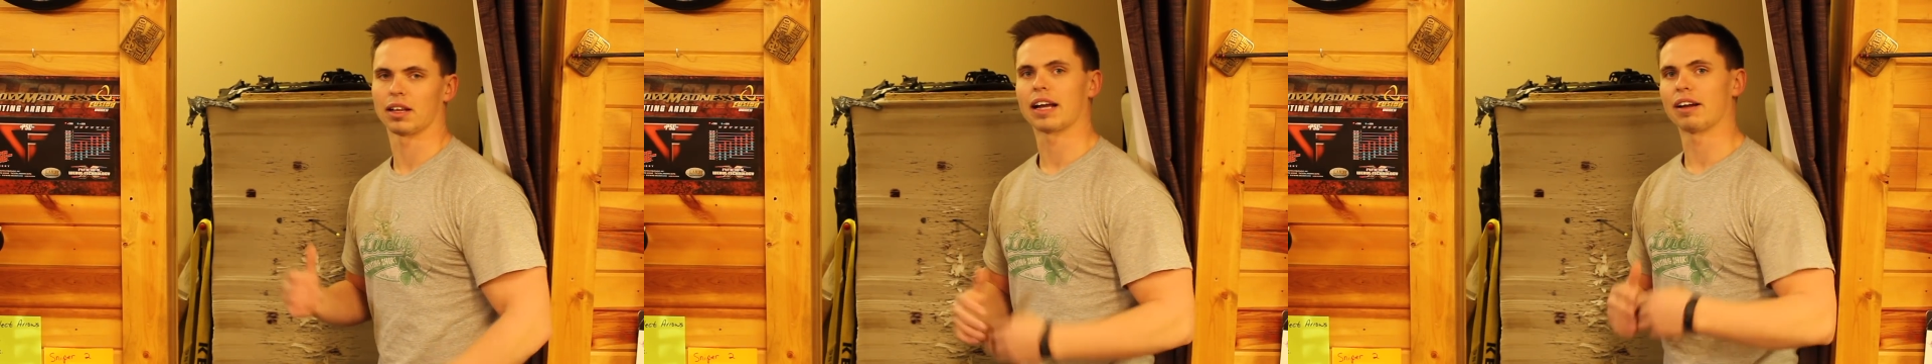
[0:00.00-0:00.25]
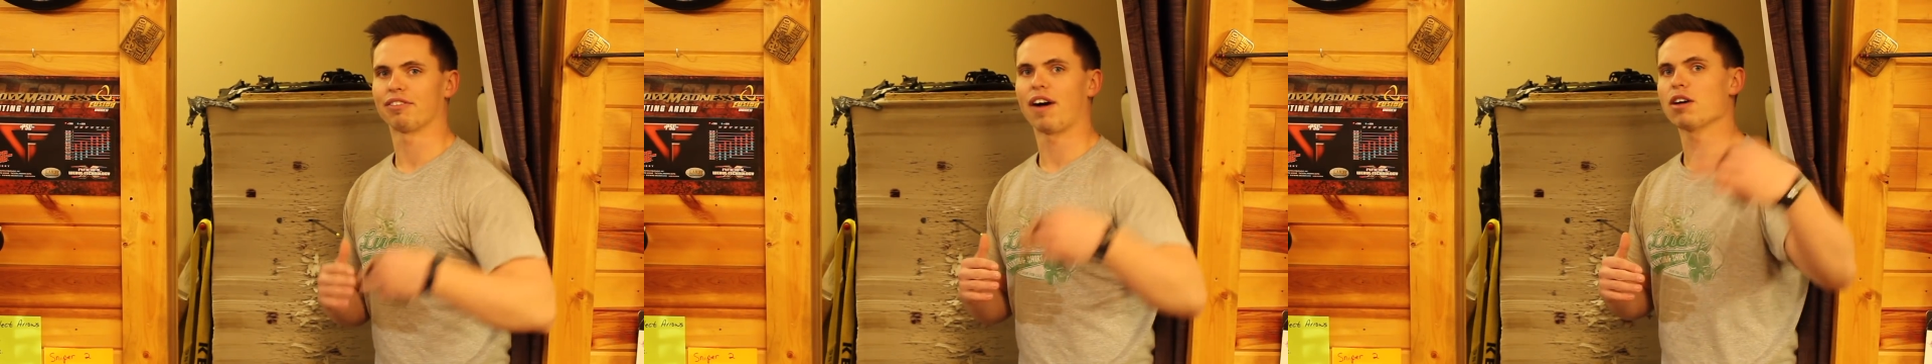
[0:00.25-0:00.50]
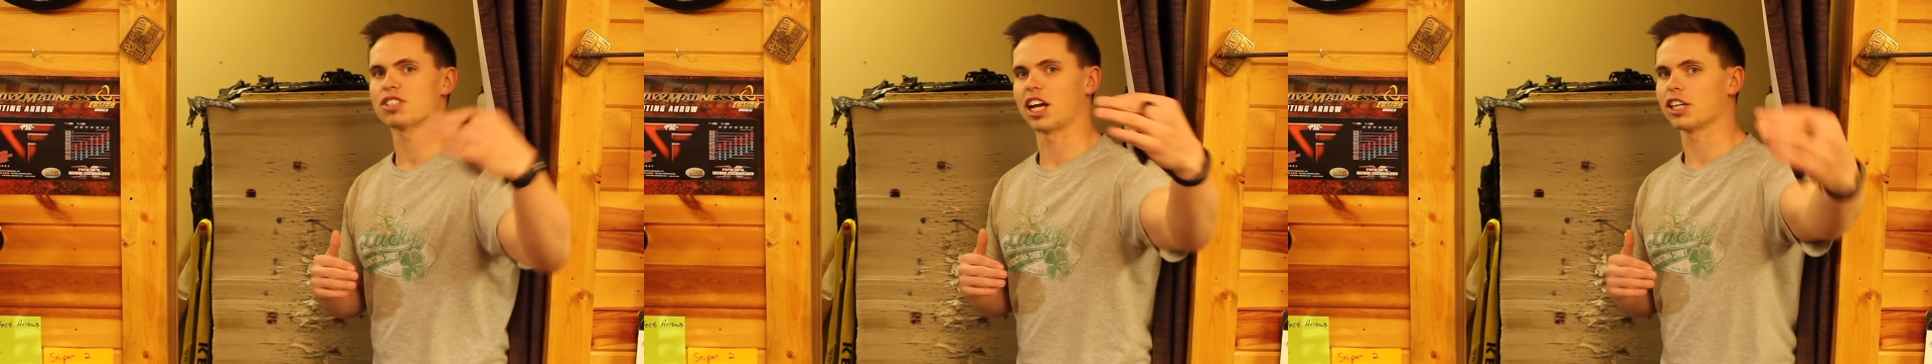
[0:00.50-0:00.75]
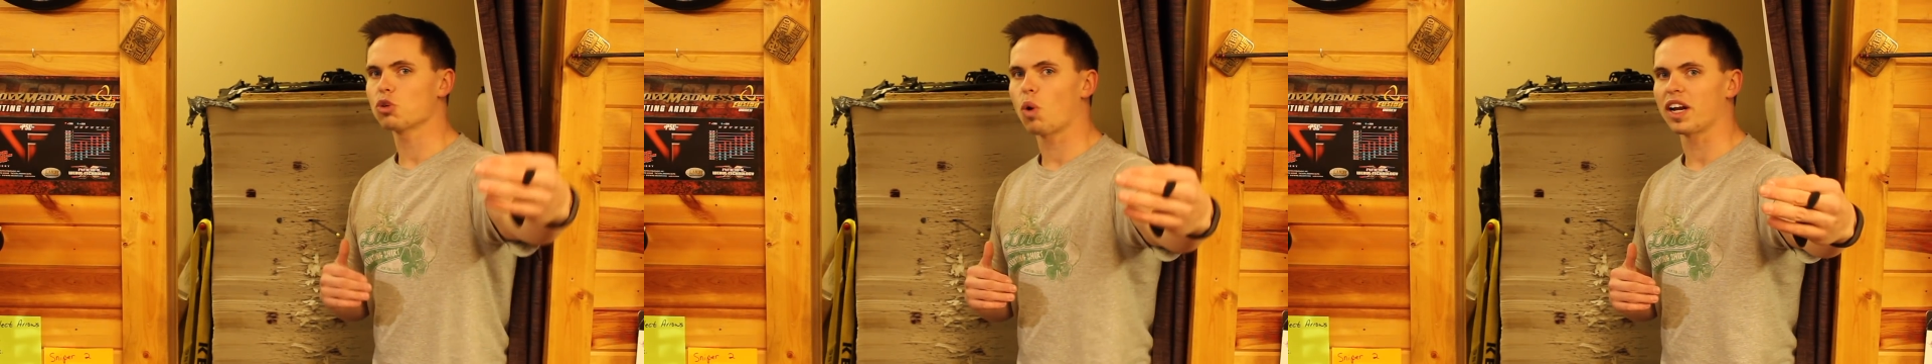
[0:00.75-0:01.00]
Like if I was
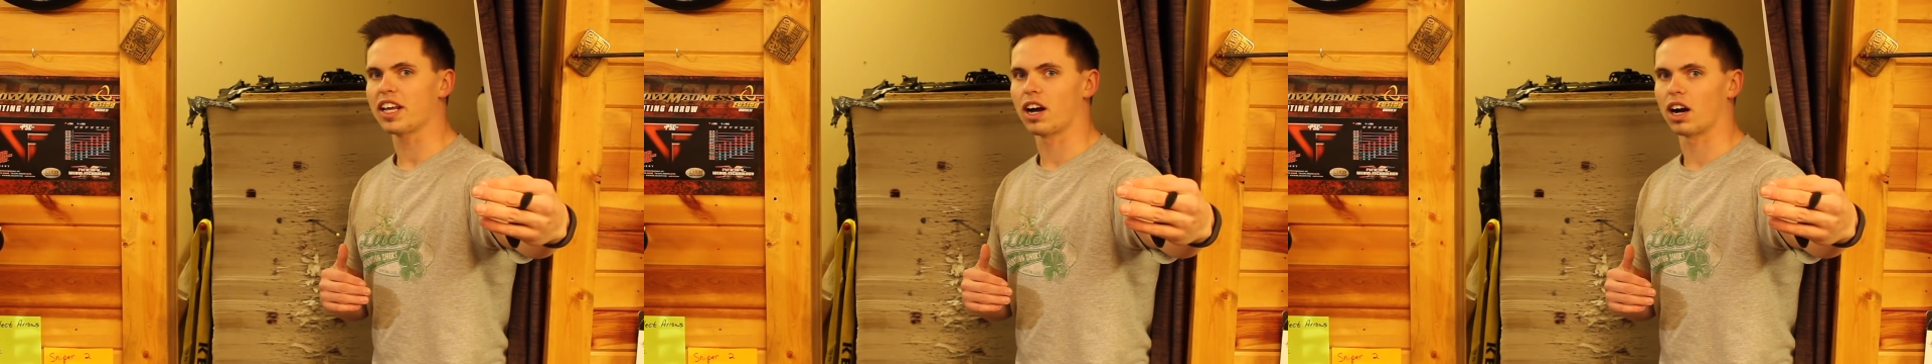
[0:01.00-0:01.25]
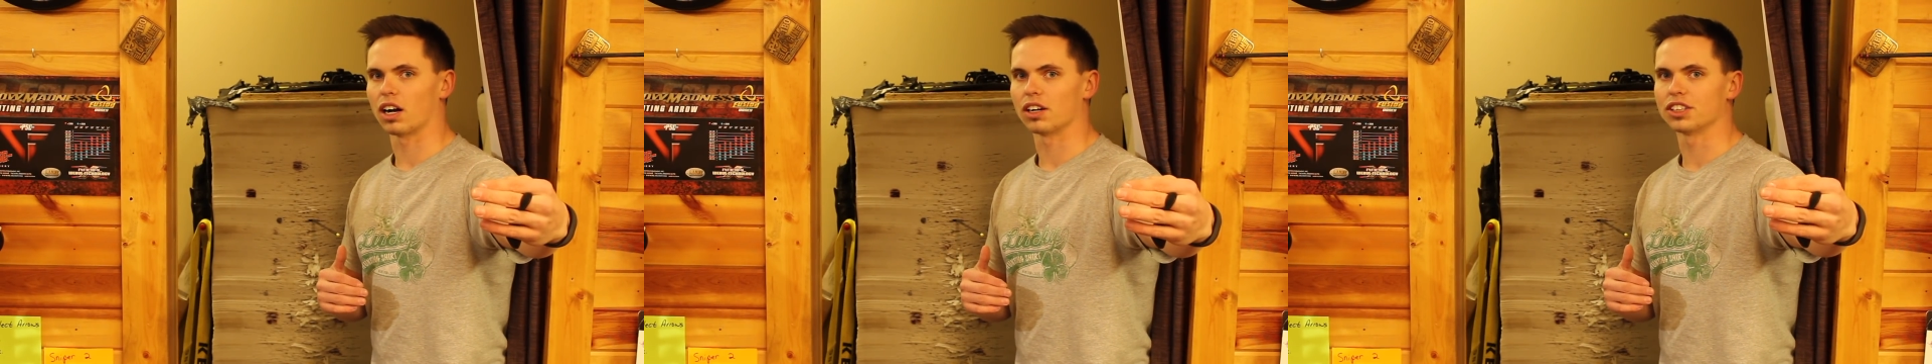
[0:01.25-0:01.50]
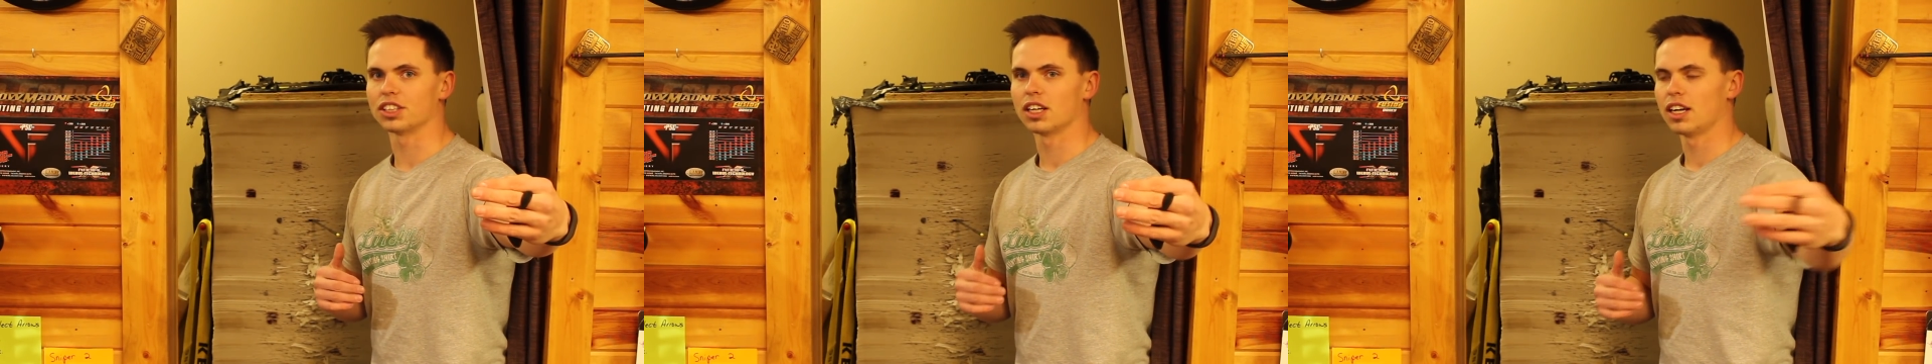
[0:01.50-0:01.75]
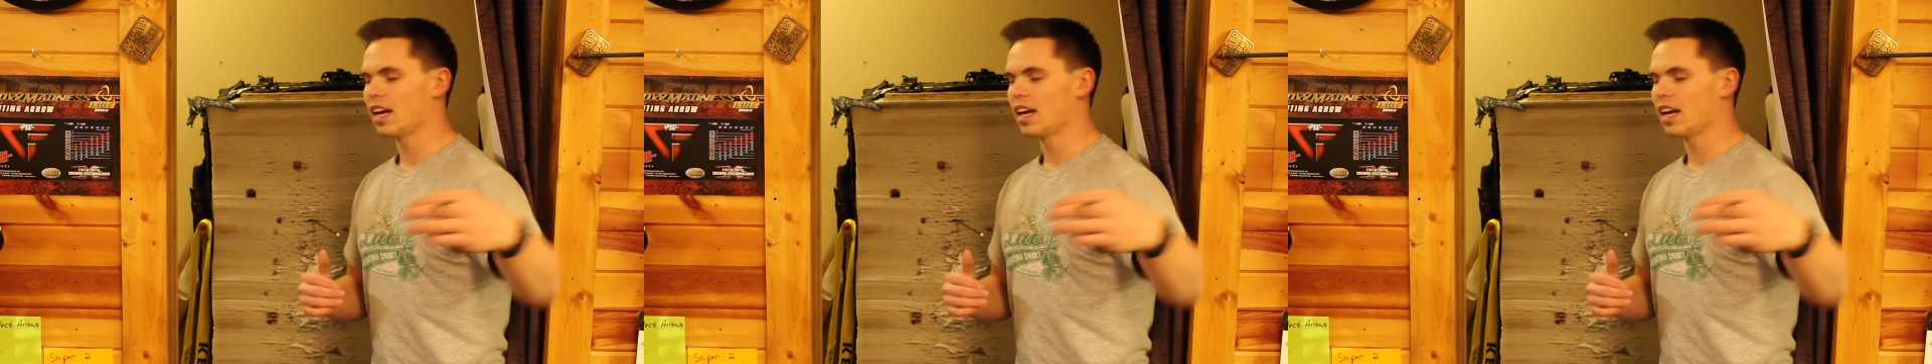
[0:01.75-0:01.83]
at 20 yards